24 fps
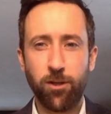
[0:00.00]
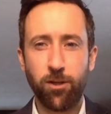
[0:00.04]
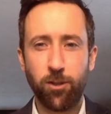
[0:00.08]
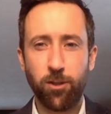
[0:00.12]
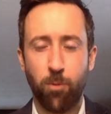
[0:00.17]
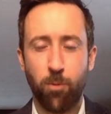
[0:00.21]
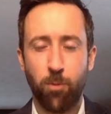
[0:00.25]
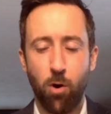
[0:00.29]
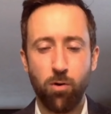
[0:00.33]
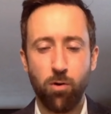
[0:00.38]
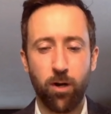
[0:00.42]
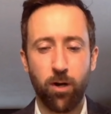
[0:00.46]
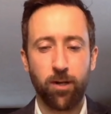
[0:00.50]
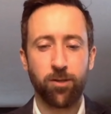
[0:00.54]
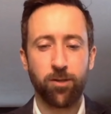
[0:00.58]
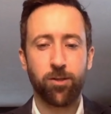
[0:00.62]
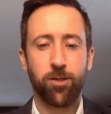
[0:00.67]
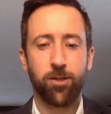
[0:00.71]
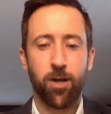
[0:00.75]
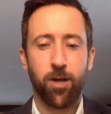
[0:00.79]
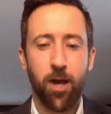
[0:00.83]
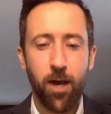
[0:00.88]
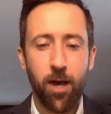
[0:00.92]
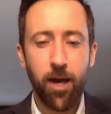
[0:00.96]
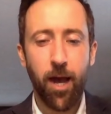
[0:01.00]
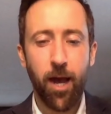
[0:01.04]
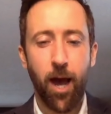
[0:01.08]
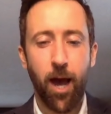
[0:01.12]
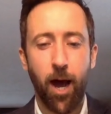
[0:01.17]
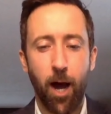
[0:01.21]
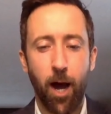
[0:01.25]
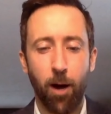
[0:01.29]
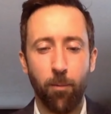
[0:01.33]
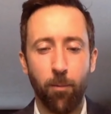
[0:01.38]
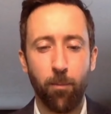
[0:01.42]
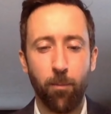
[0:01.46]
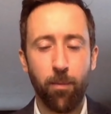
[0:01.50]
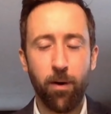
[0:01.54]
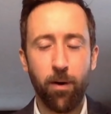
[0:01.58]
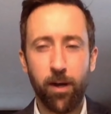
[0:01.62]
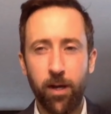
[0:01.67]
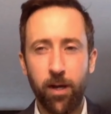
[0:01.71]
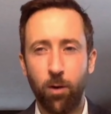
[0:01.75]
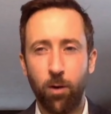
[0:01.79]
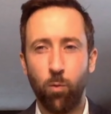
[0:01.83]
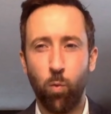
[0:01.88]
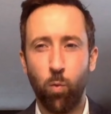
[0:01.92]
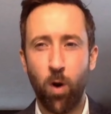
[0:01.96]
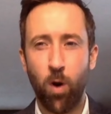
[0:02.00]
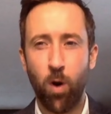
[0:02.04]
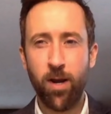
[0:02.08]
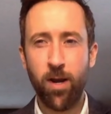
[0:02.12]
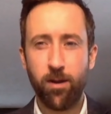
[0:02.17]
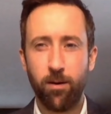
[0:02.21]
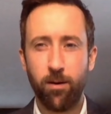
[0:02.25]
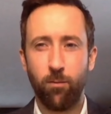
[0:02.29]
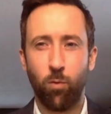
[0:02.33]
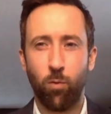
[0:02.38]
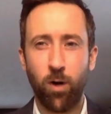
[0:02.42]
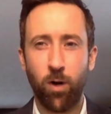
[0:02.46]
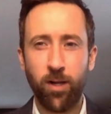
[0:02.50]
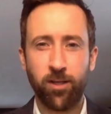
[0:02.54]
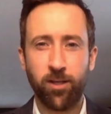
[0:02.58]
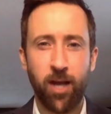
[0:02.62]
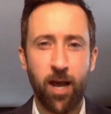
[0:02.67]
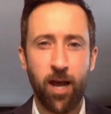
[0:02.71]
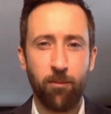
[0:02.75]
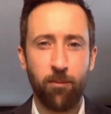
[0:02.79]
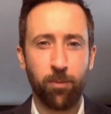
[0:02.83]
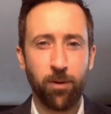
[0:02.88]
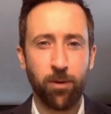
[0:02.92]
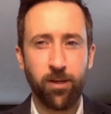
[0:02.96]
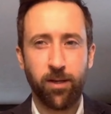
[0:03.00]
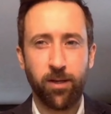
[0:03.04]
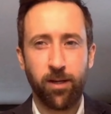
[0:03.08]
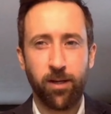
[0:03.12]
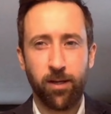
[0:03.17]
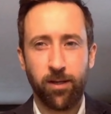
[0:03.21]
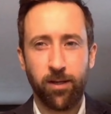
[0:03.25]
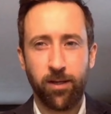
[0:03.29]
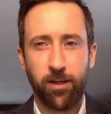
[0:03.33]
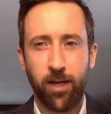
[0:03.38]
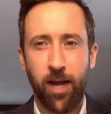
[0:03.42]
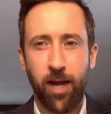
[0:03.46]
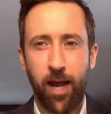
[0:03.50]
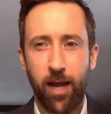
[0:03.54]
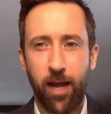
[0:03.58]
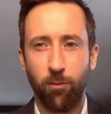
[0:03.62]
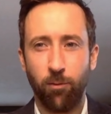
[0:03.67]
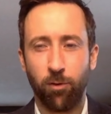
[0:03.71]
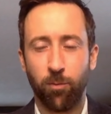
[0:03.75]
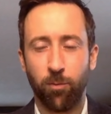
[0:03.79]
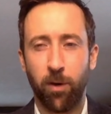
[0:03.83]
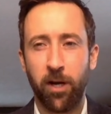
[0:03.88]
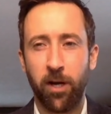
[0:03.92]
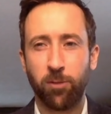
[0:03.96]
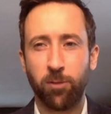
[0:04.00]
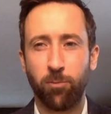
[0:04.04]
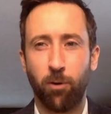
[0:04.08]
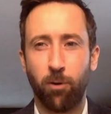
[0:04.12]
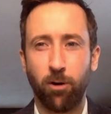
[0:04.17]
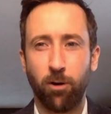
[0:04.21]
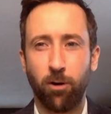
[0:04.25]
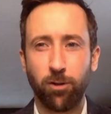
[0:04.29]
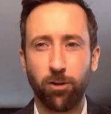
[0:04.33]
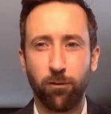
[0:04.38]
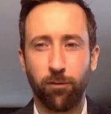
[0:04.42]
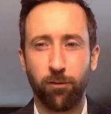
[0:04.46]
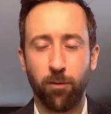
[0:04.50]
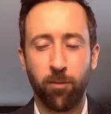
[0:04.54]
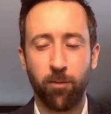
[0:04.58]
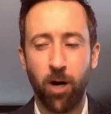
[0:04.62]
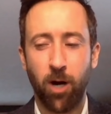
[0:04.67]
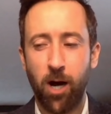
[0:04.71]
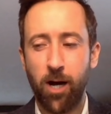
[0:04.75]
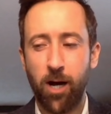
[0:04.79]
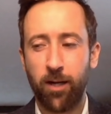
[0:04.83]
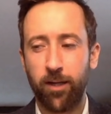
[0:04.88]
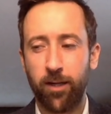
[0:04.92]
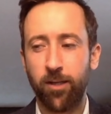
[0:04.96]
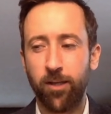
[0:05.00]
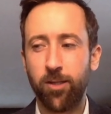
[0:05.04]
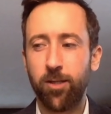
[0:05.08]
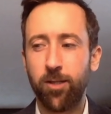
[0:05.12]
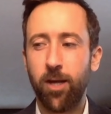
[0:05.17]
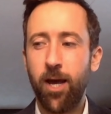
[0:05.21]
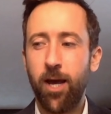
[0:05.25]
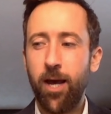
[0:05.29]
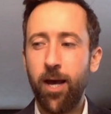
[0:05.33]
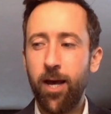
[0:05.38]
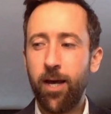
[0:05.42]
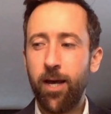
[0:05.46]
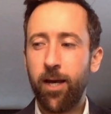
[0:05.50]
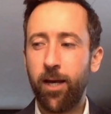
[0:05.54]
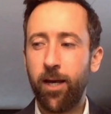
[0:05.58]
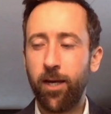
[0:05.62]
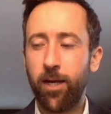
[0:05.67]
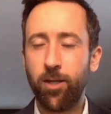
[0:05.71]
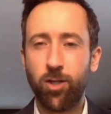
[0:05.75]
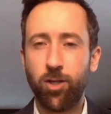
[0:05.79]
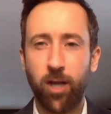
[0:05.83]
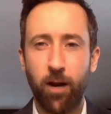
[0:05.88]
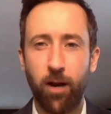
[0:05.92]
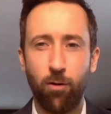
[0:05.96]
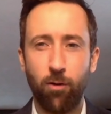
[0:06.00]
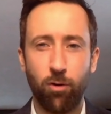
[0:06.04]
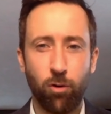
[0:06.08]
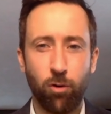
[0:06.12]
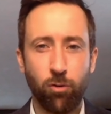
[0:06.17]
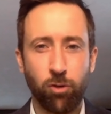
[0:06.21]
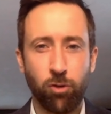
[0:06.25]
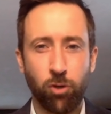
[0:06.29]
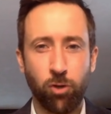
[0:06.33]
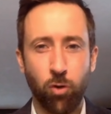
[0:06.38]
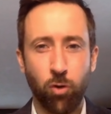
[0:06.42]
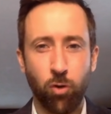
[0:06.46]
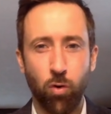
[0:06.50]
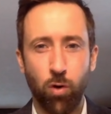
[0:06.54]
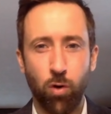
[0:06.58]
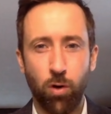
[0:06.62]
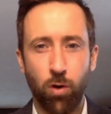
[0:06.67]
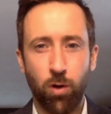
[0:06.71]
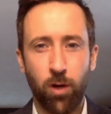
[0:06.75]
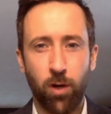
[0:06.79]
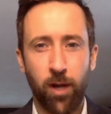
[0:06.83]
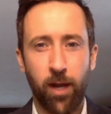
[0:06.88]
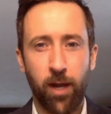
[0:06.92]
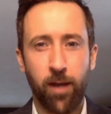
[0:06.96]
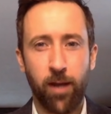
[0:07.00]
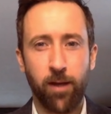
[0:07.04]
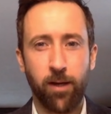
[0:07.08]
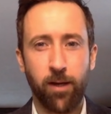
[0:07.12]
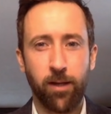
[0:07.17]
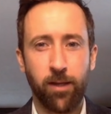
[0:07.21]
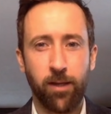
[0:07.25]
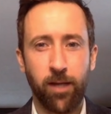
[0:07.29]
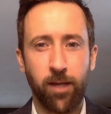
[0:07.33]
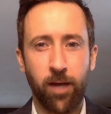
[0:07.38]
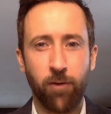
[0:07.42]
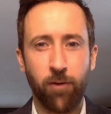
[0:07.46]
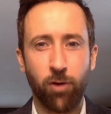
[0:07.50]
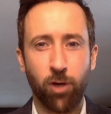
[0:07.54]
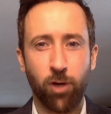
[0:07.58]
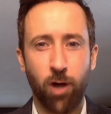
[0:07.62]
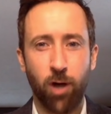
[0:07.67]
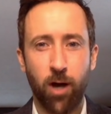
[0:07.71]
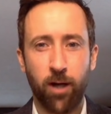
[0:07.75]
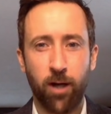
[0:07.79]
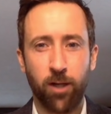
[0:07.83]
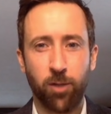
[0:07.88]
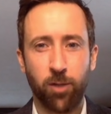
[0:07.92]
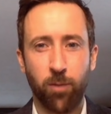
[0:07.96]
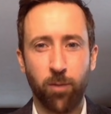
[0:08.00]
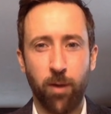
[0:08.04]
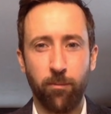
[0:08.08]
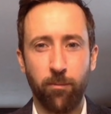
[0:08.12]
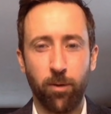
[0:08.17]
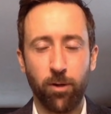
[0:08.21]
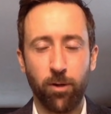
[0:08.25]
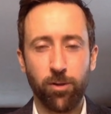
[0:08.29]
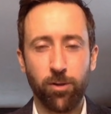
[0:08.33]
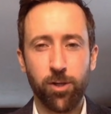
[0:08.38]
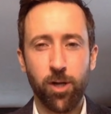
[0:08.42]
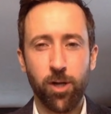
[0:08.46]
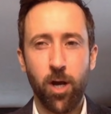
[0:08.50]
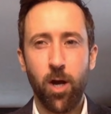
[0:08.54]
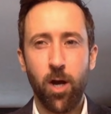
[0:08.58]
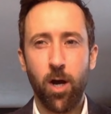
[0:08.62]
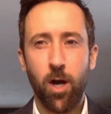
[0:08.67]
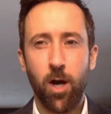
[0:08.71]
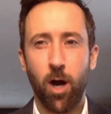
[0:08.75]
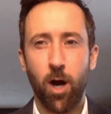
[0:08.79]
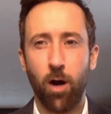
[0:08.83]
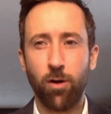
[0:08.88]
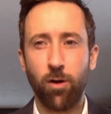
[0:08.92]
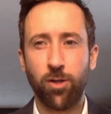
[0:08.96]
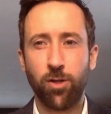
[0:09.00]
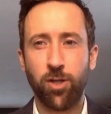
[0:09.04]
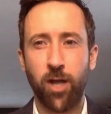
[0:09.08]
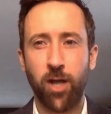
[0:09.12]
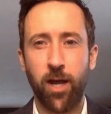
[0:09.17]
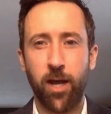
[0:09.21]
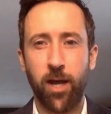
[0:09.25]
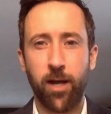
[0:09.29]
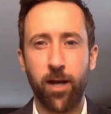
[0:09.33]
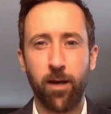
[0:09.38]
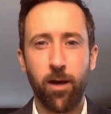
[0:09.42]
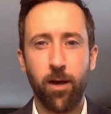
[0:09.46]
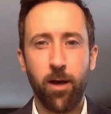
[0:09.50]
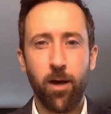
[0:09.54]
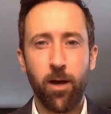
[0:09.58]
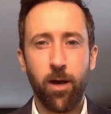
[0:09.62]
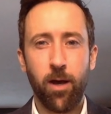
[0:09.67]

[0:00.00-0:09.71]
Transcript: is bogus. What has happened today with my expulsion from caucus is Aaron O'Toole and the other caucus members are saying,